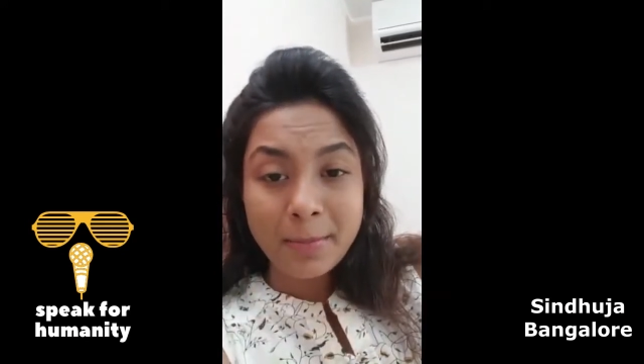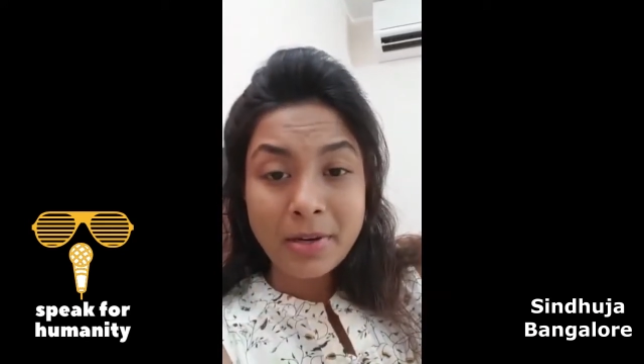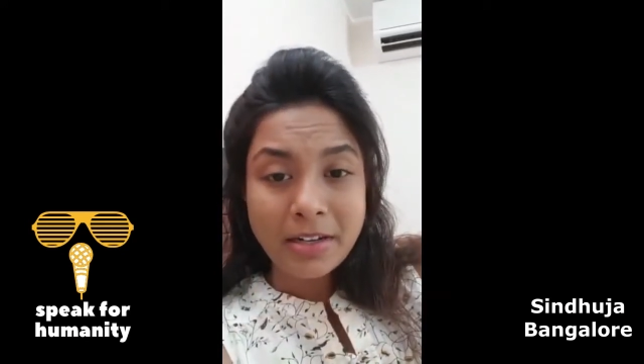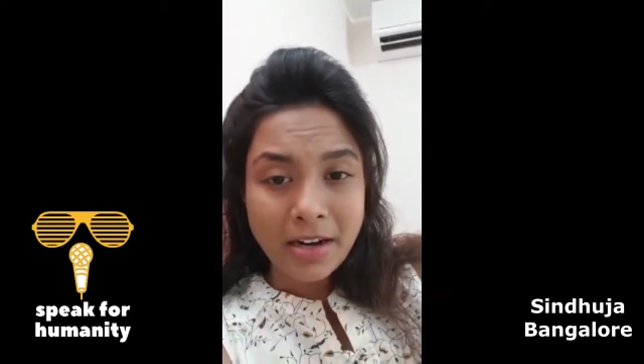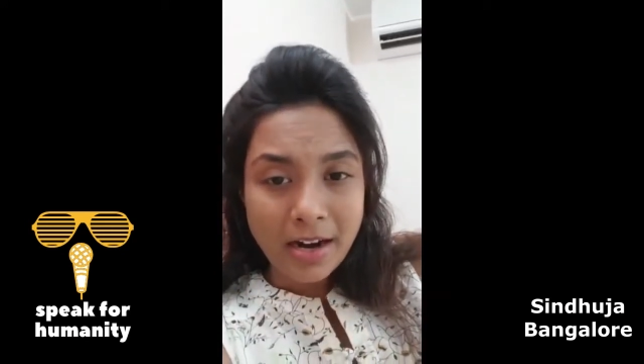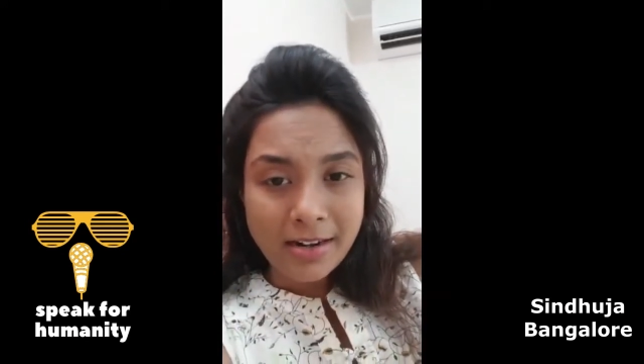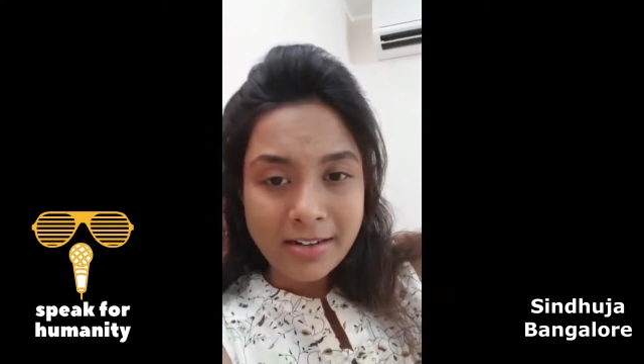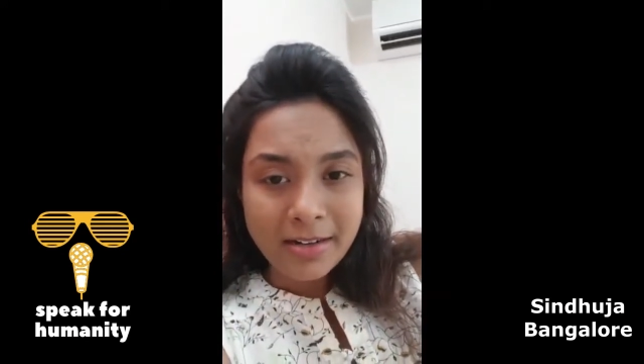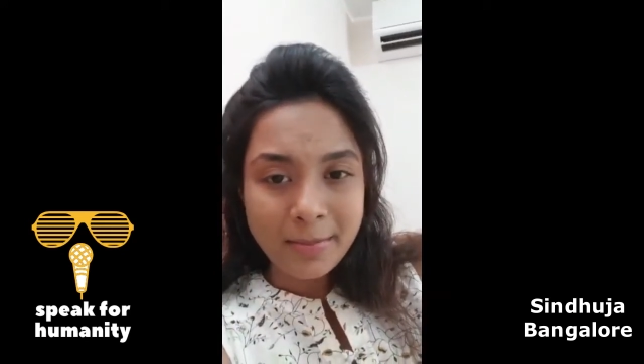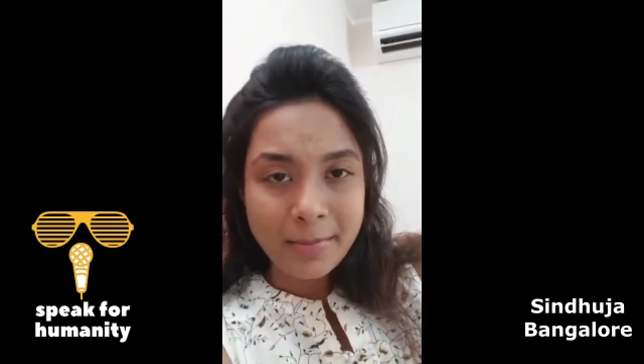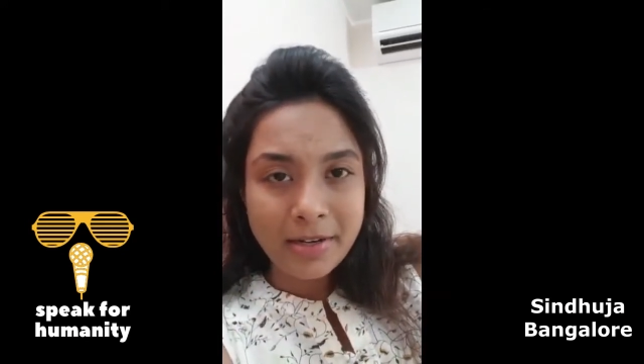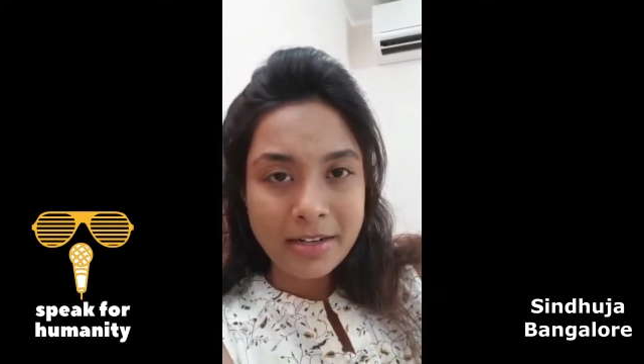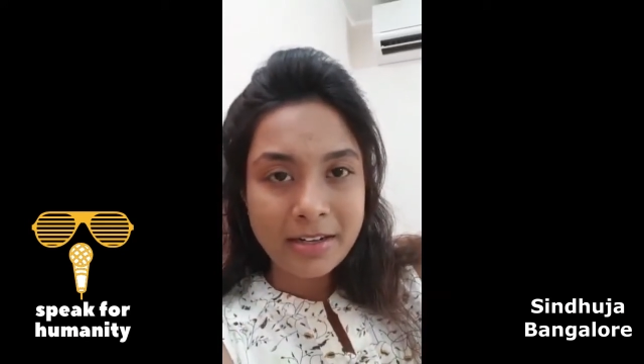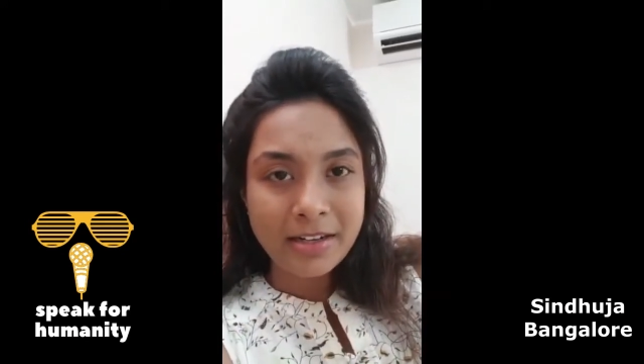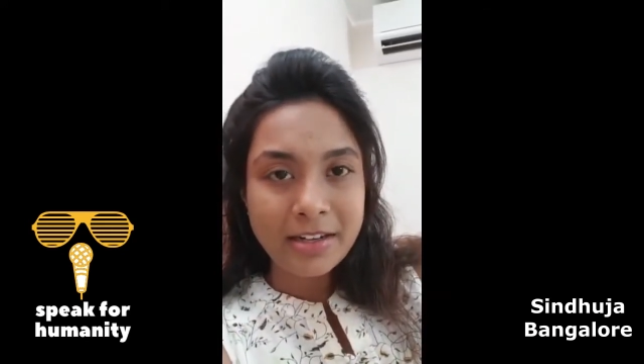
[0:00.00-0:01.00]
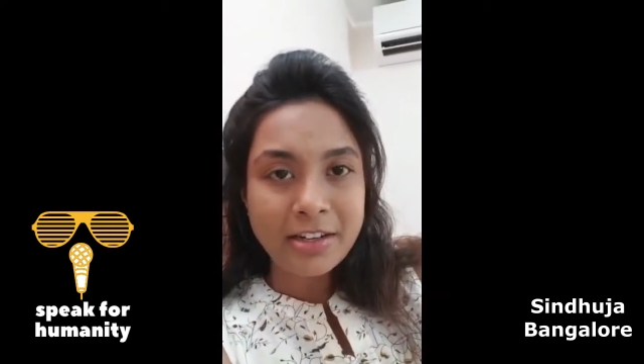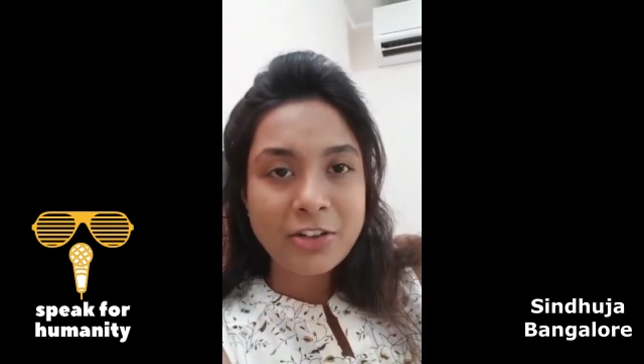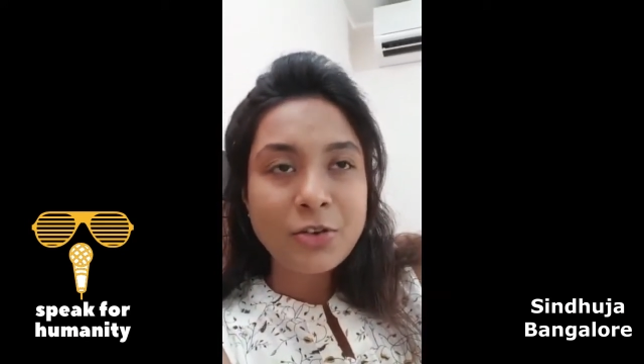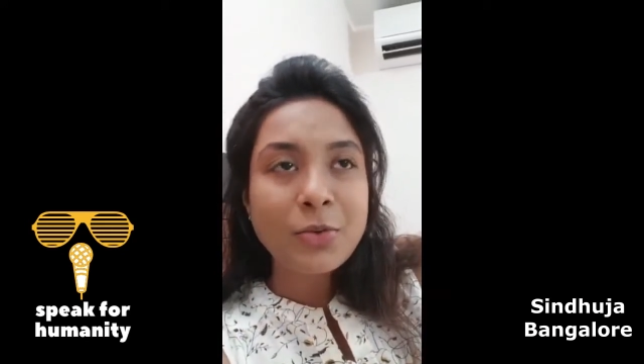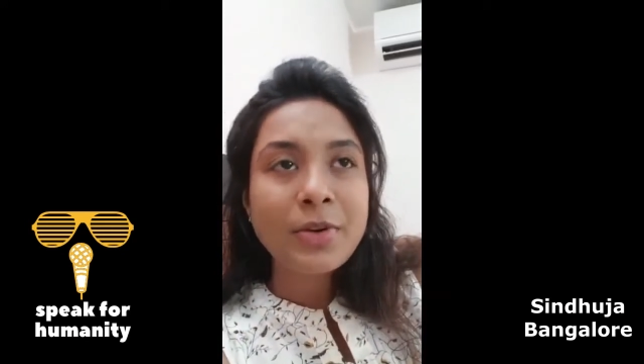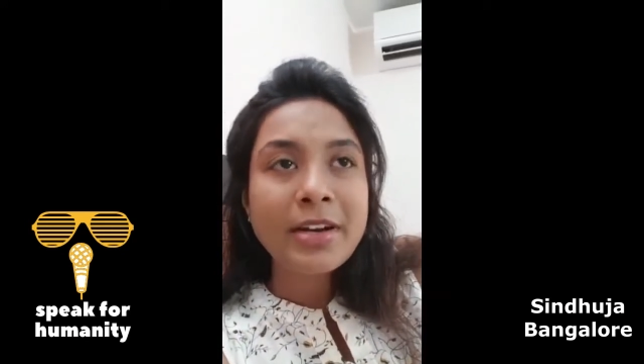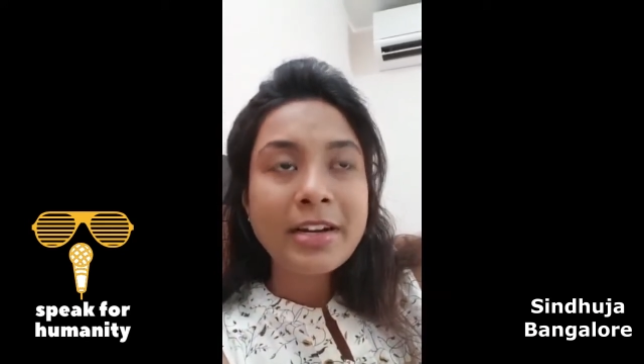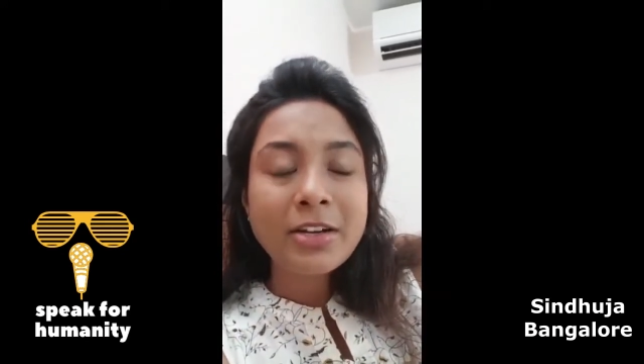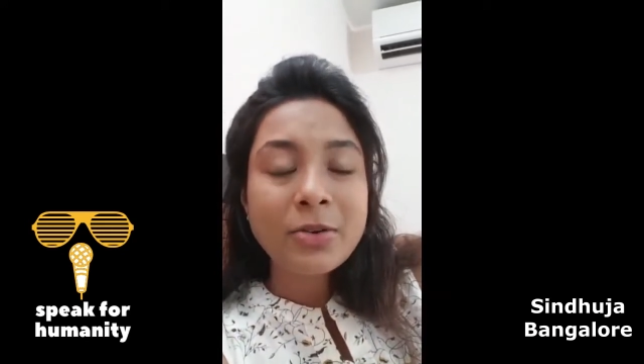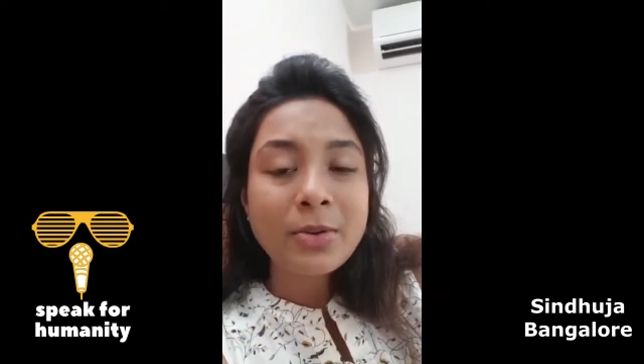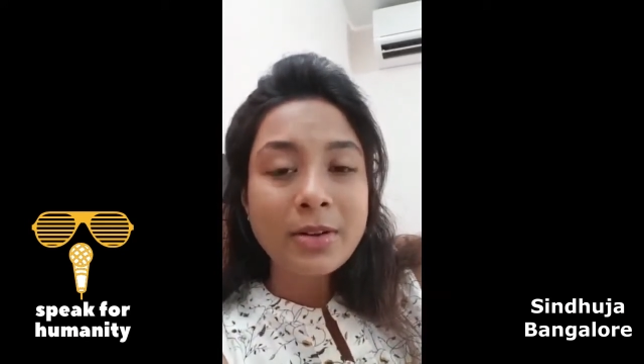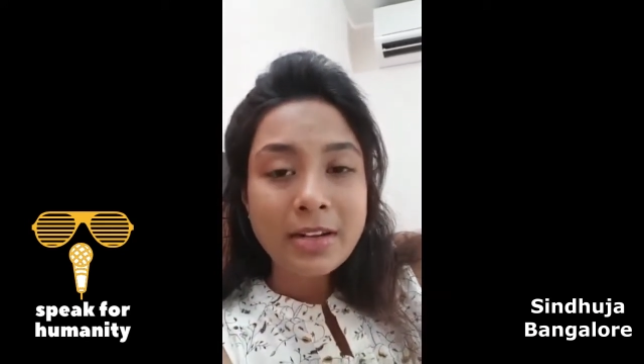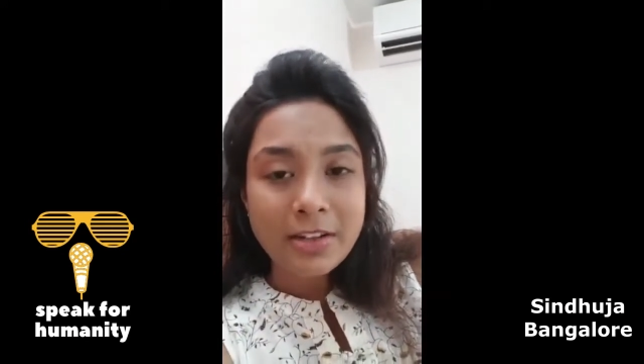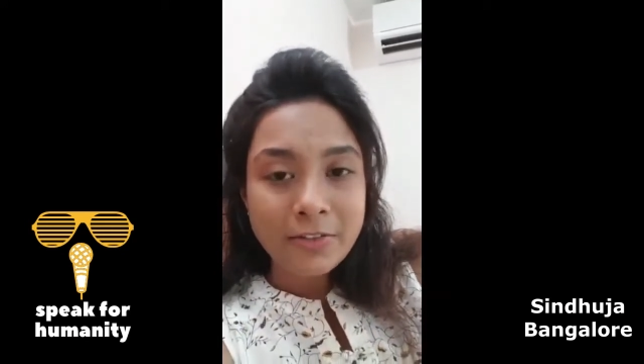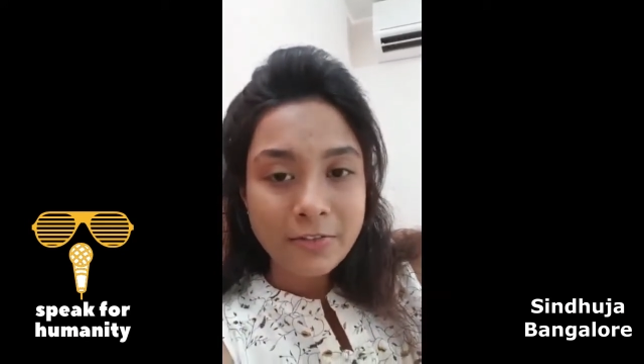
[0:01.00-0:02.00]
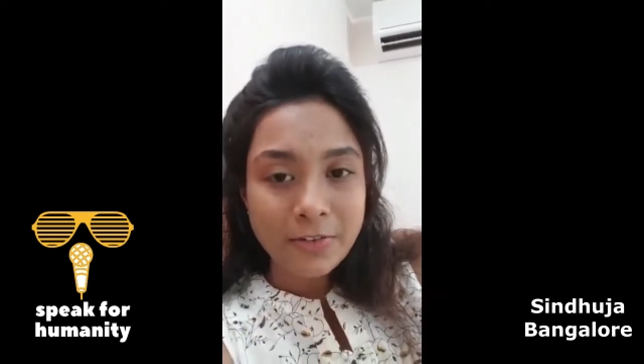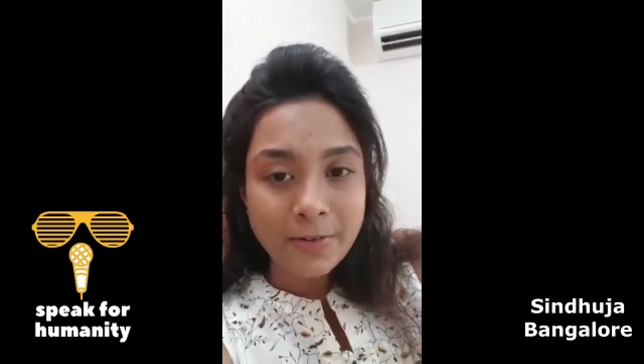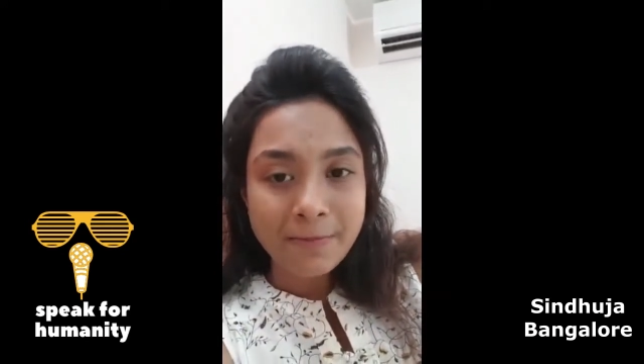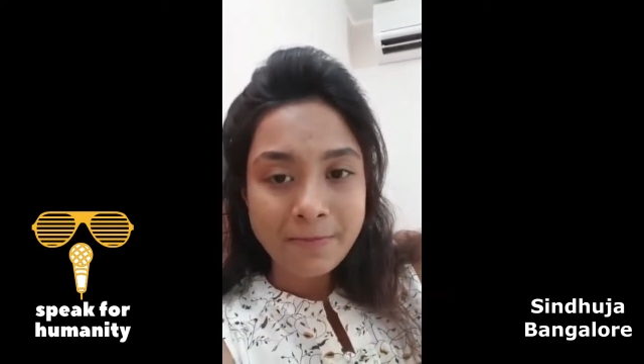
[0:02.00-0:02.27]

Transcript: but ultimately you need to live